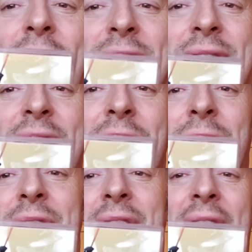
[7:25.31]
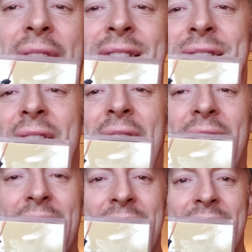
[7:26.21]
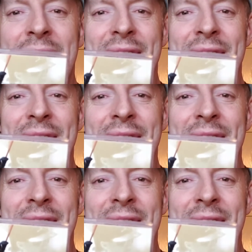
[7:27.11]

find a needle in a haystack